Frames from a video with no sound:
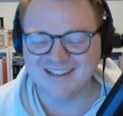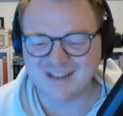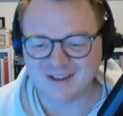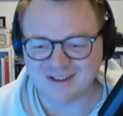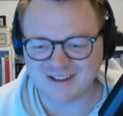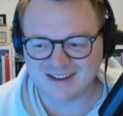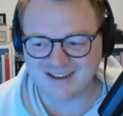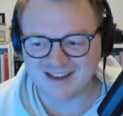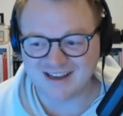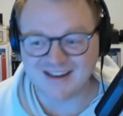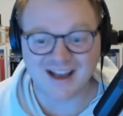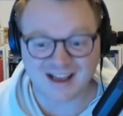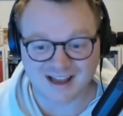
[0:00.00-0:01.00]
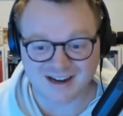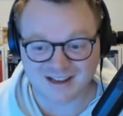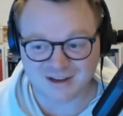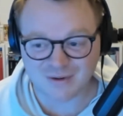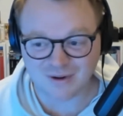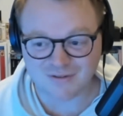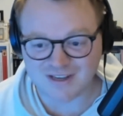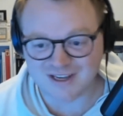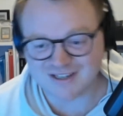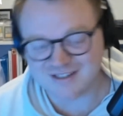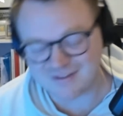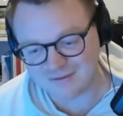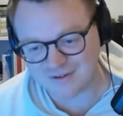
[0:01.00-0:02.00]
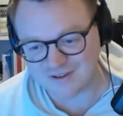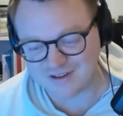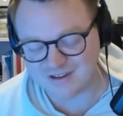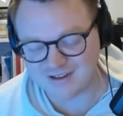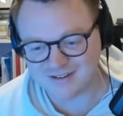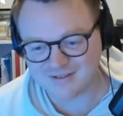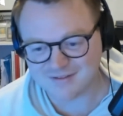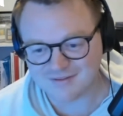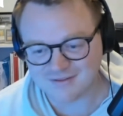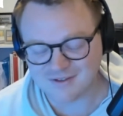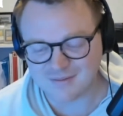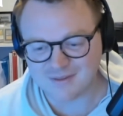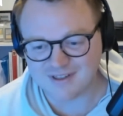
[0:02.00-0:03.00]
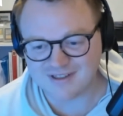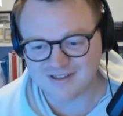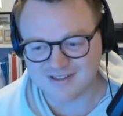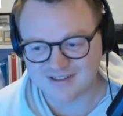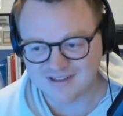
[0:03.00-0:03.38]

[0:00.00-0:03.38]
And then I got a qualification for the PT,